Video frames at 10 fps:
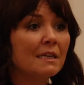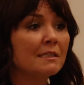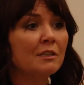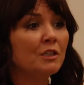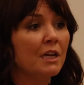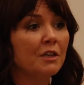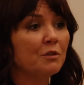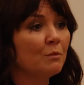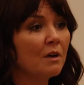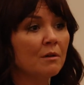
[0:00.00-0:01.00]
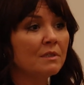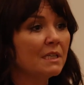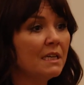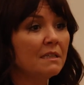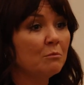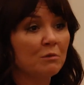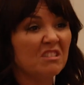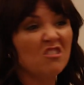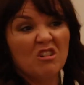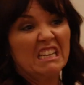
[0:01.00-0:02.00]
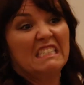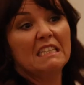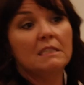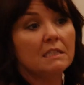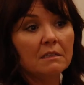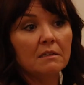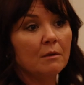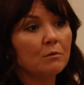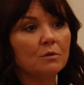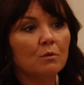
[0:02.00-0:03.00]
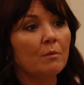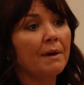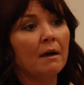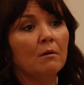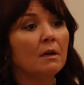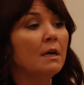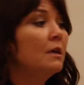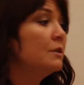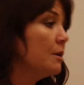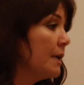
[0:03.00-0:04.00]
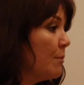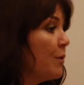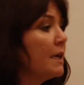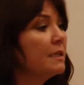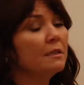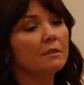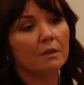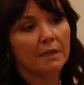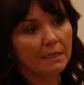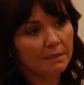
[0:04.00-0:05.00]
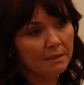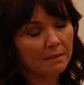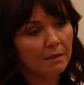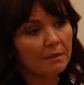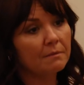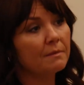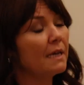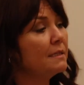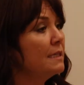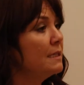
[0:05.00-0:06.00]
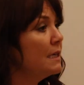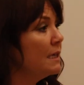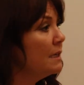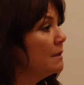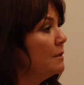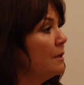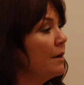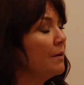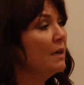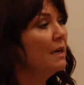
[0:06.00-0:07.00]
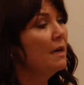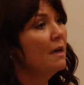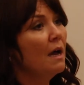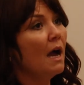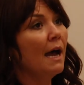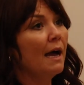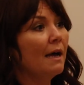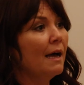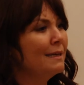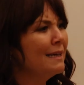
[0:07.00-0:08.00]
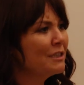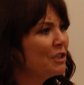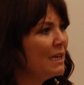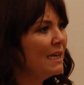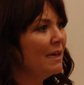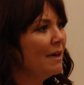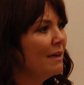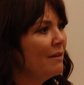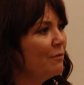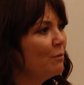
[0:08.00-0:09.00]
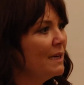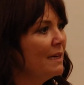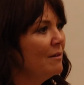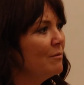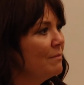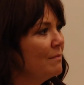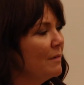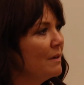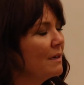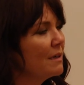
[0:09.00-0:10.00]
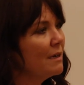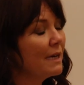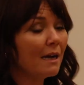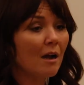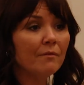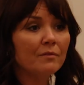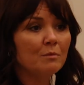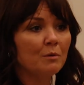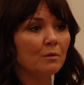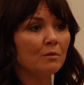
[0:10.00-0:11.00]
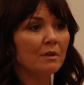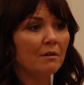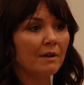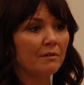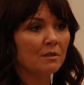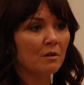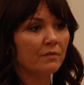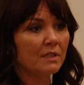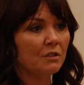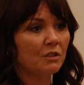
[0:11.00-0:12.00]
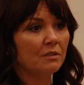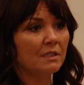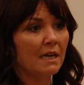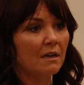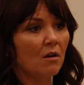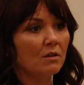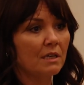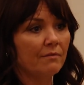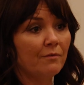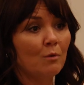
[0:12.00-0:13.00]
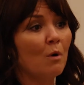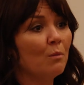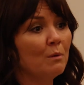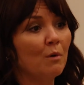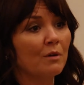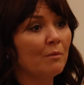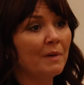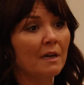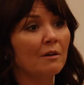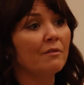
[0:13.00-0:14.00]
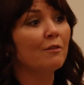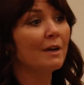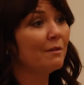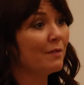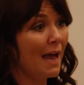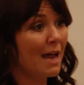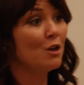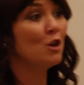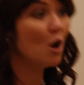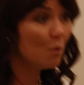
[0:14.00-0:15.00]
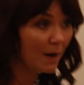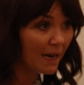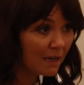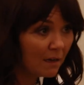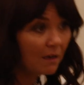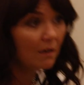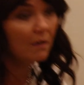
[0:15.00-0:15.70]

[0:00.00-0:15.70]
Sex education when I was a kid was non-existent. It was all about don't get pregnant, don't get STD, you know, and actually if we can get comfortable around these conversations and asking for what we want and being unafraid of that and knowing